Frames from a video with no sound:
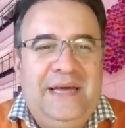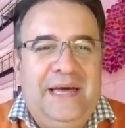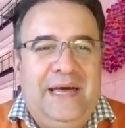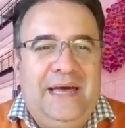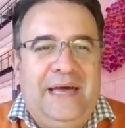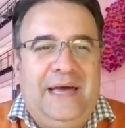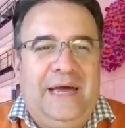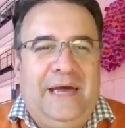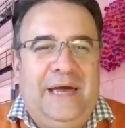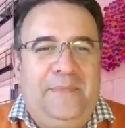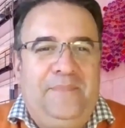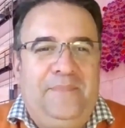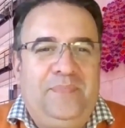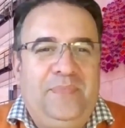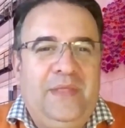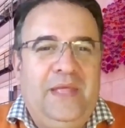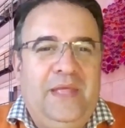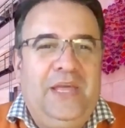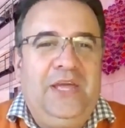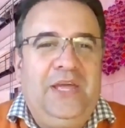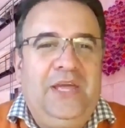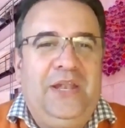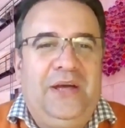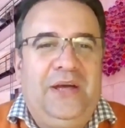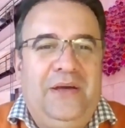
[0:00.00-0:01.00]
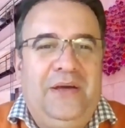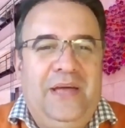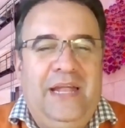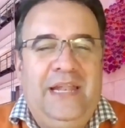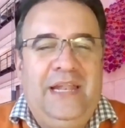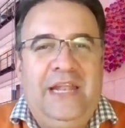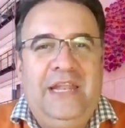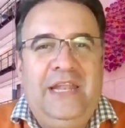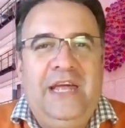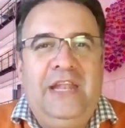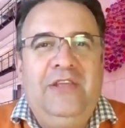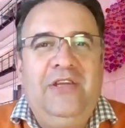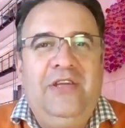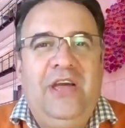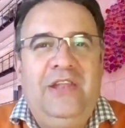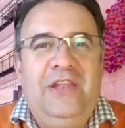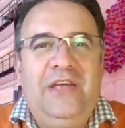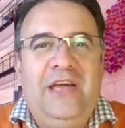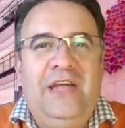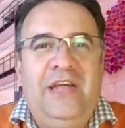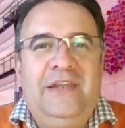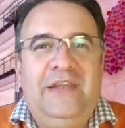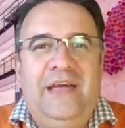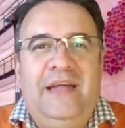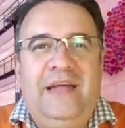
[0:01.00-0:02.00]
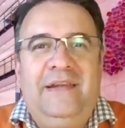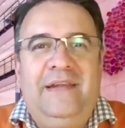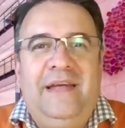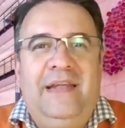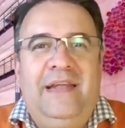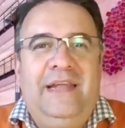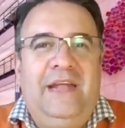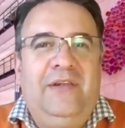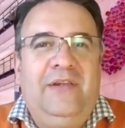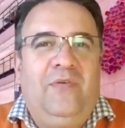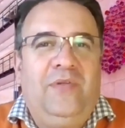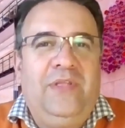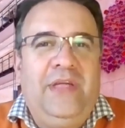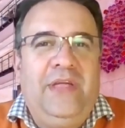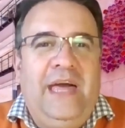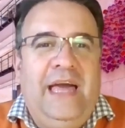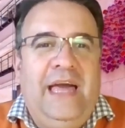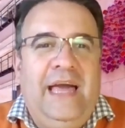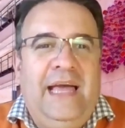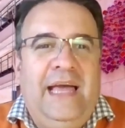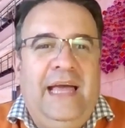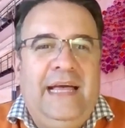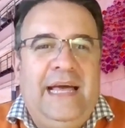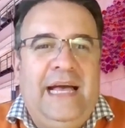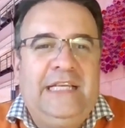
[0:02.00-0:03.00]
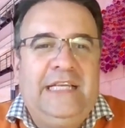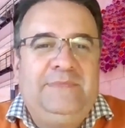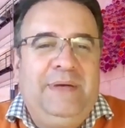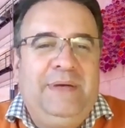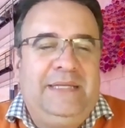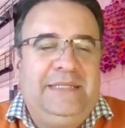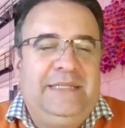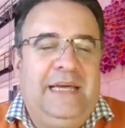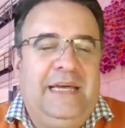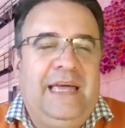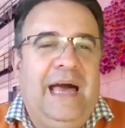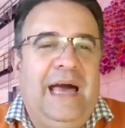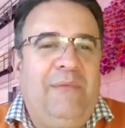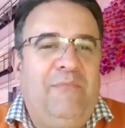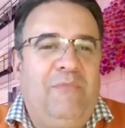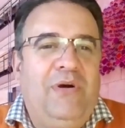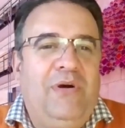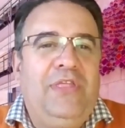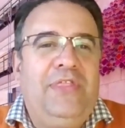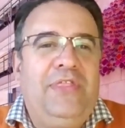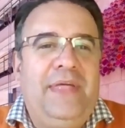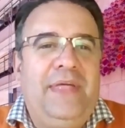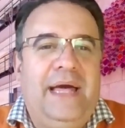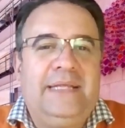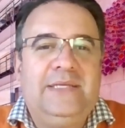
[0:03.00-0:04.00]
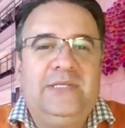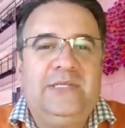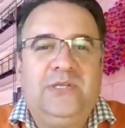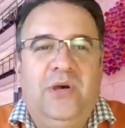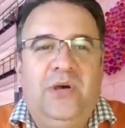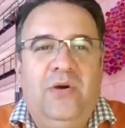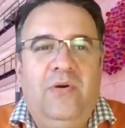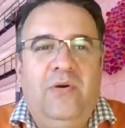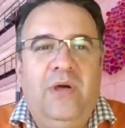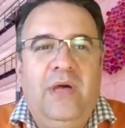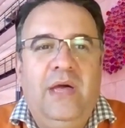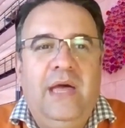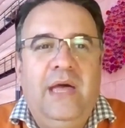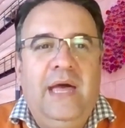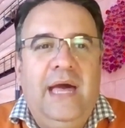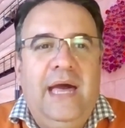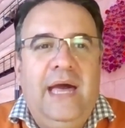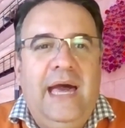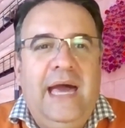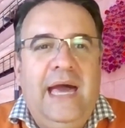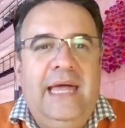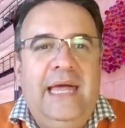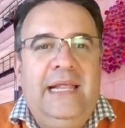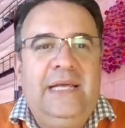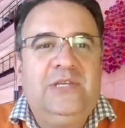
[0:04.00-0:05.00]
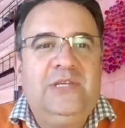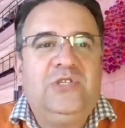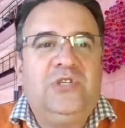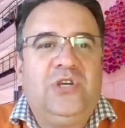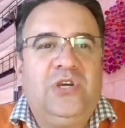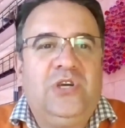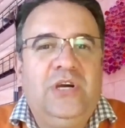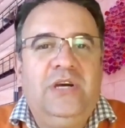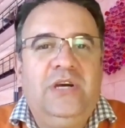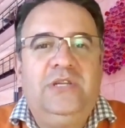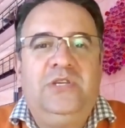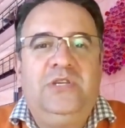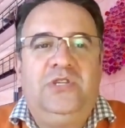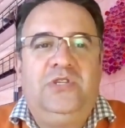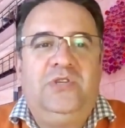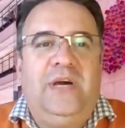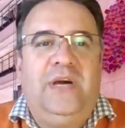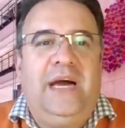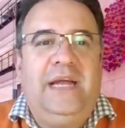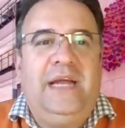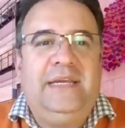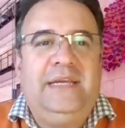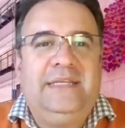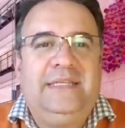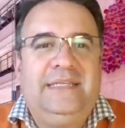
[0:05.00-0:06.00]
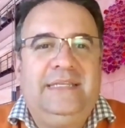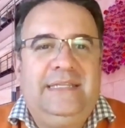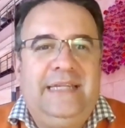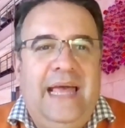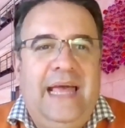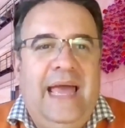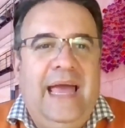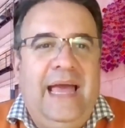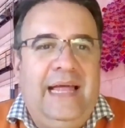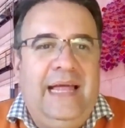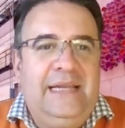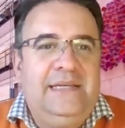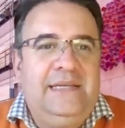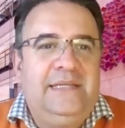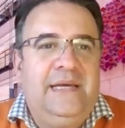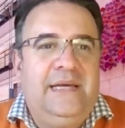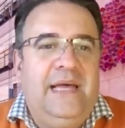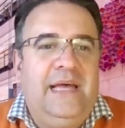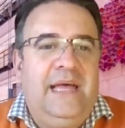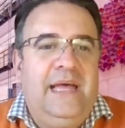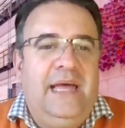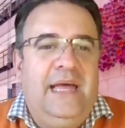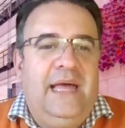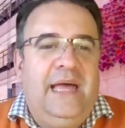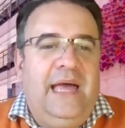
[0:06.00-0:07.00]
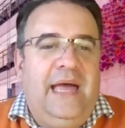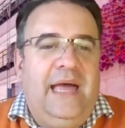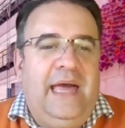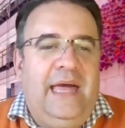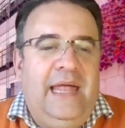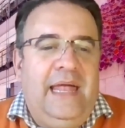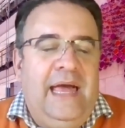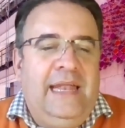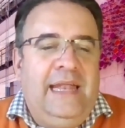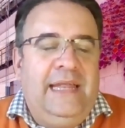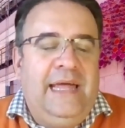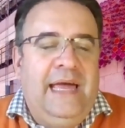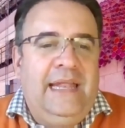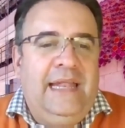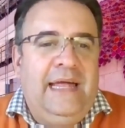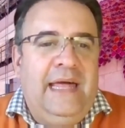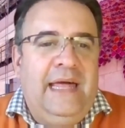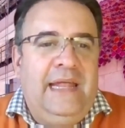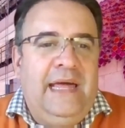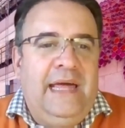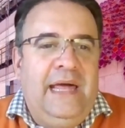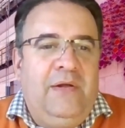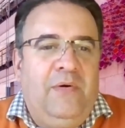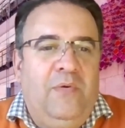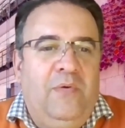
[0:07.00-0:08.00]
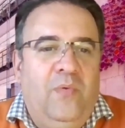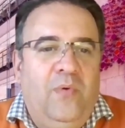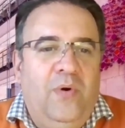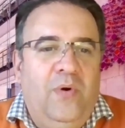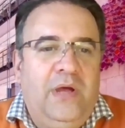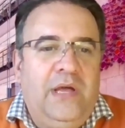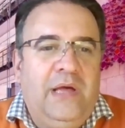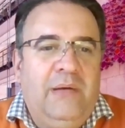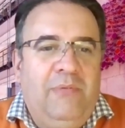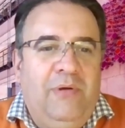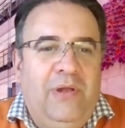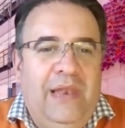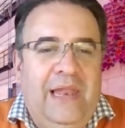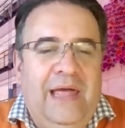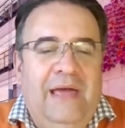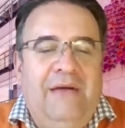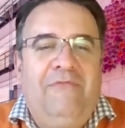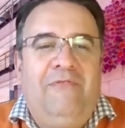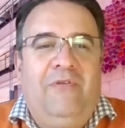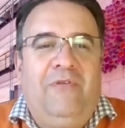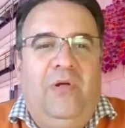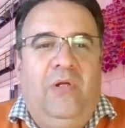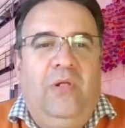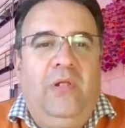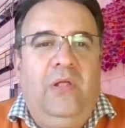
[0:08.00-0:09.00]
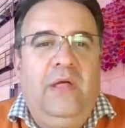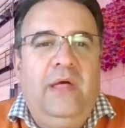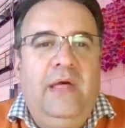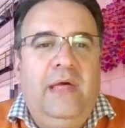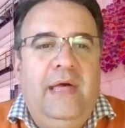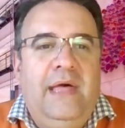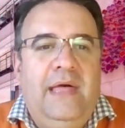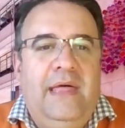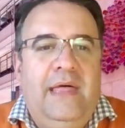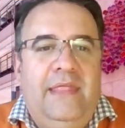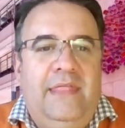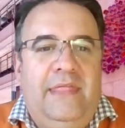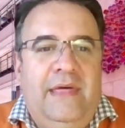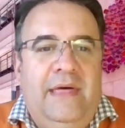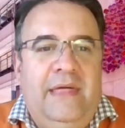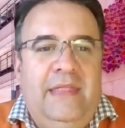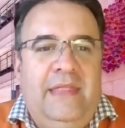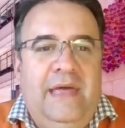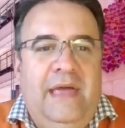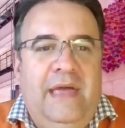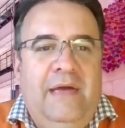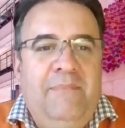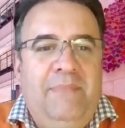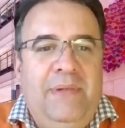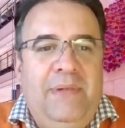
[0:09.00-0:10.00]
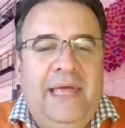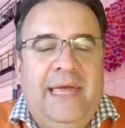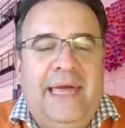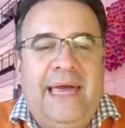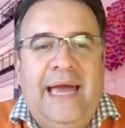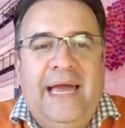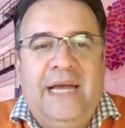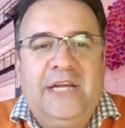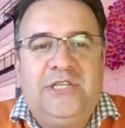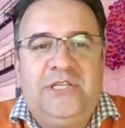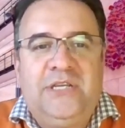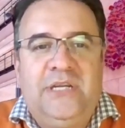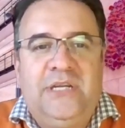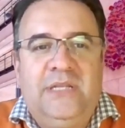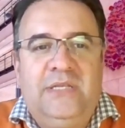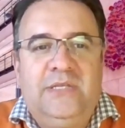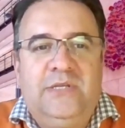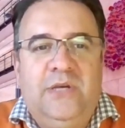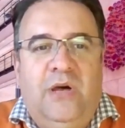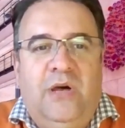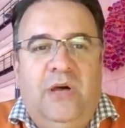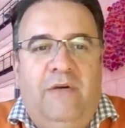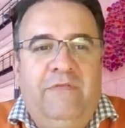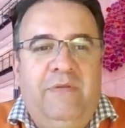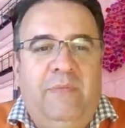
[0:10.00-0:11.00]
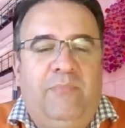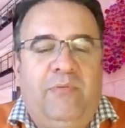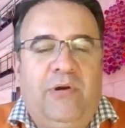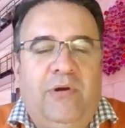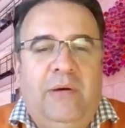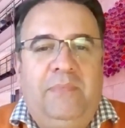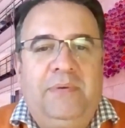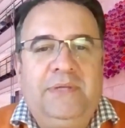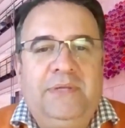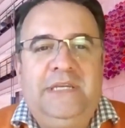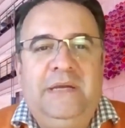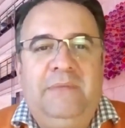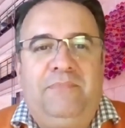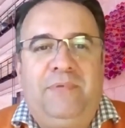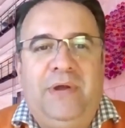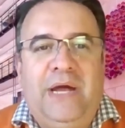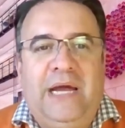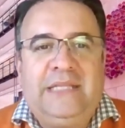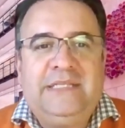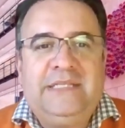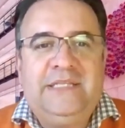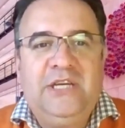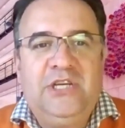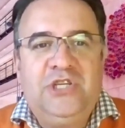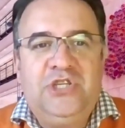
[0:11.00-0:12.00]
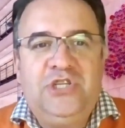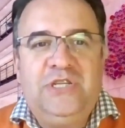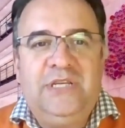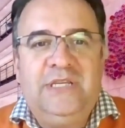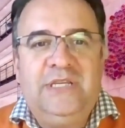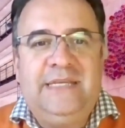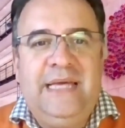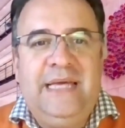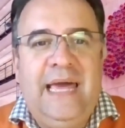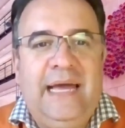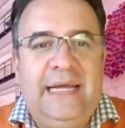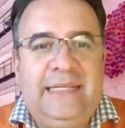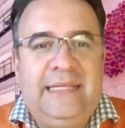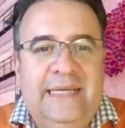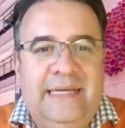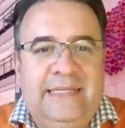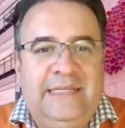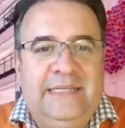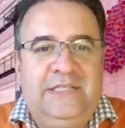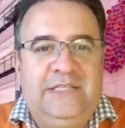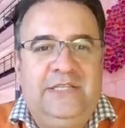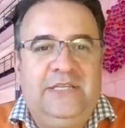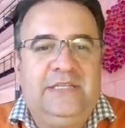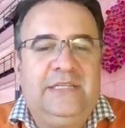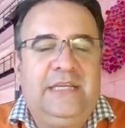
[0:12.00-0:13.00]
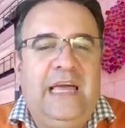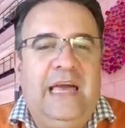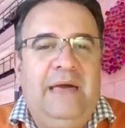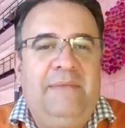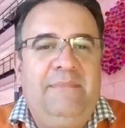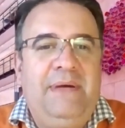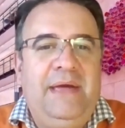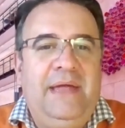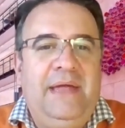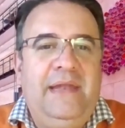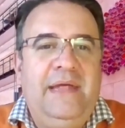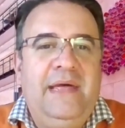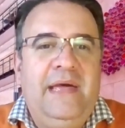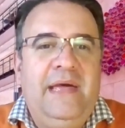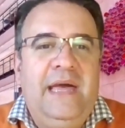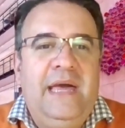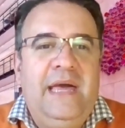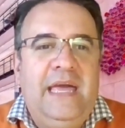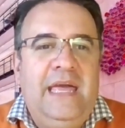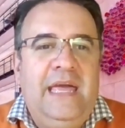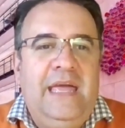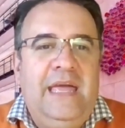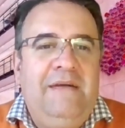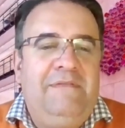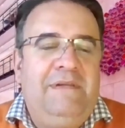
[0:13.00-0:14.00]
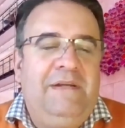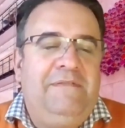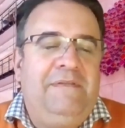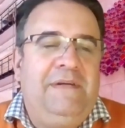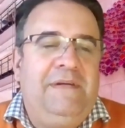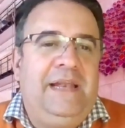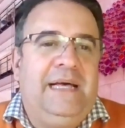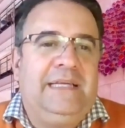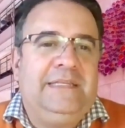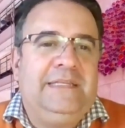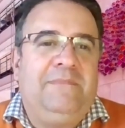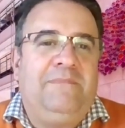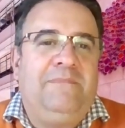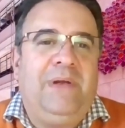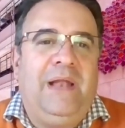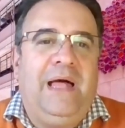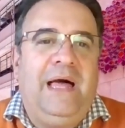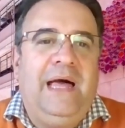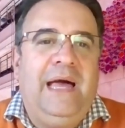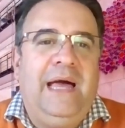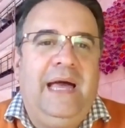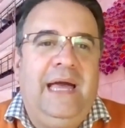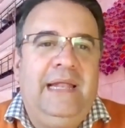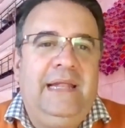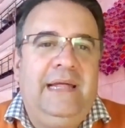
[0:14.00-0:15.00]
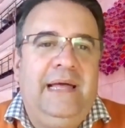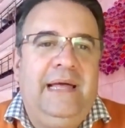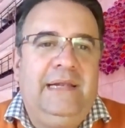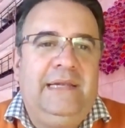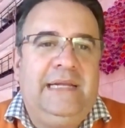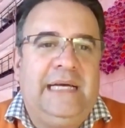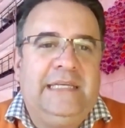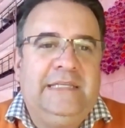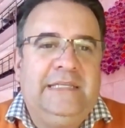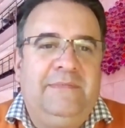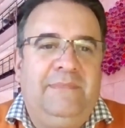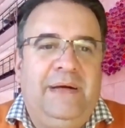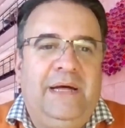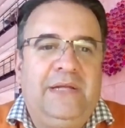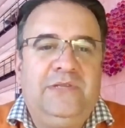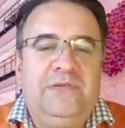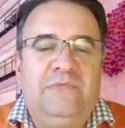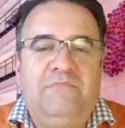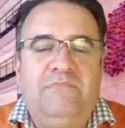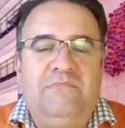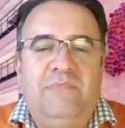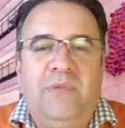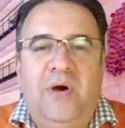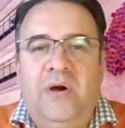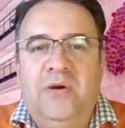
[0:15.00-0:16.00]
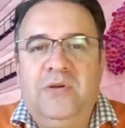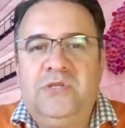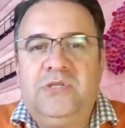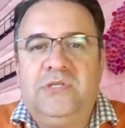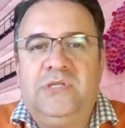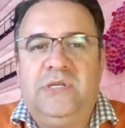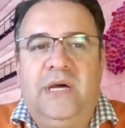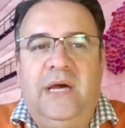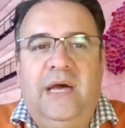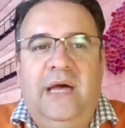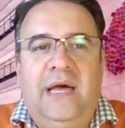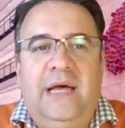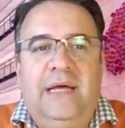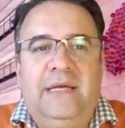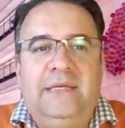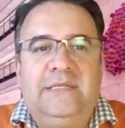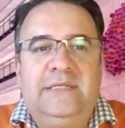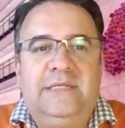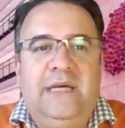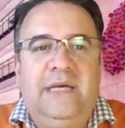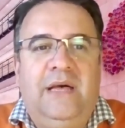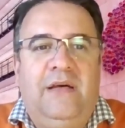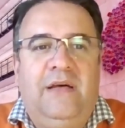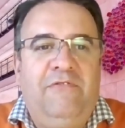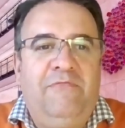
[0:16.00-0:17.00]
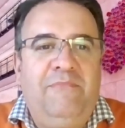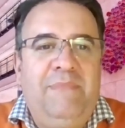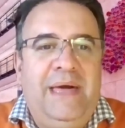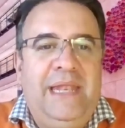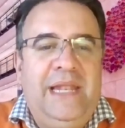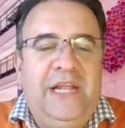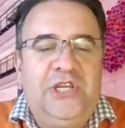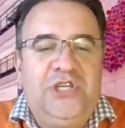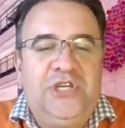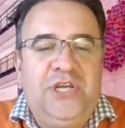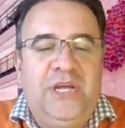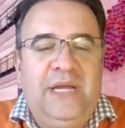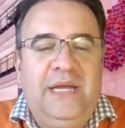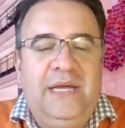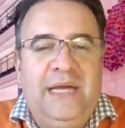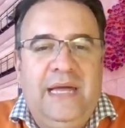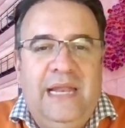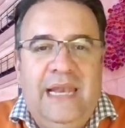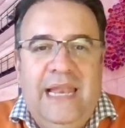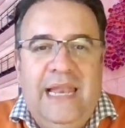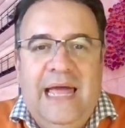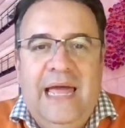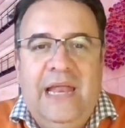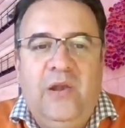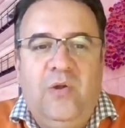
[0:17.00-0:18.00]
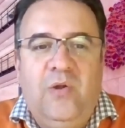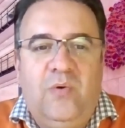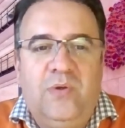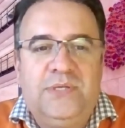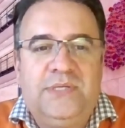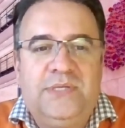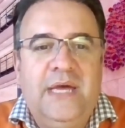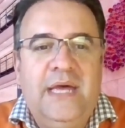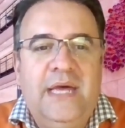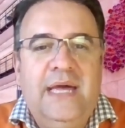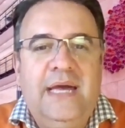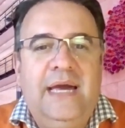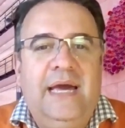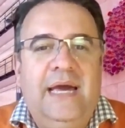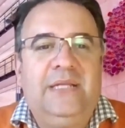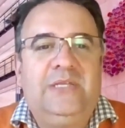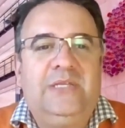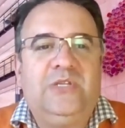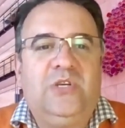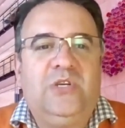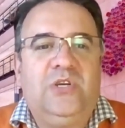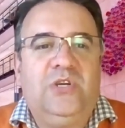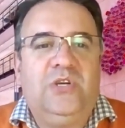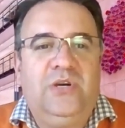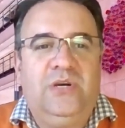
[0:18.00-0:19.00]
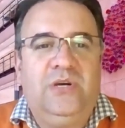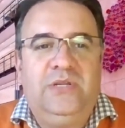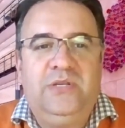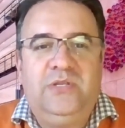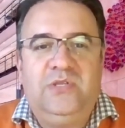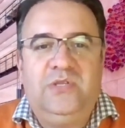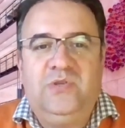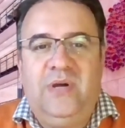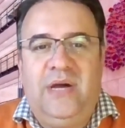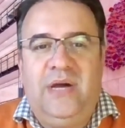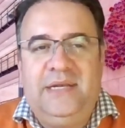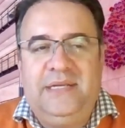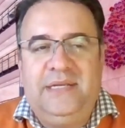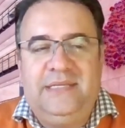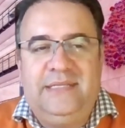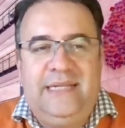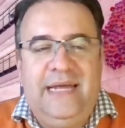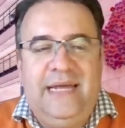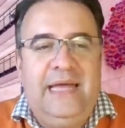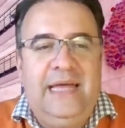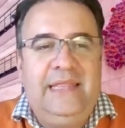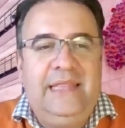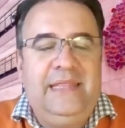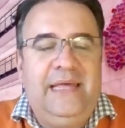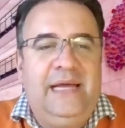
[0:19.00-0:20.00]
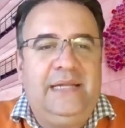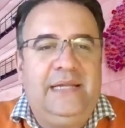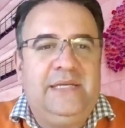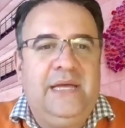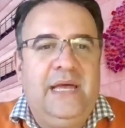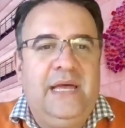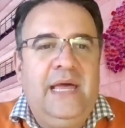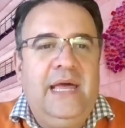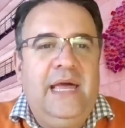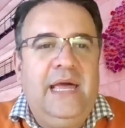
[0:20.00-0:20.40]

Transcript: um, you know, and, and, and, and, and, and, and all the aspects that come with that. So it is good to understand at, at, at, a workable level the, the implications of the Property Practitioners Act as it just came in, even if it does apply, it does apply to most uh, self-managing landlords. It's good to understand that.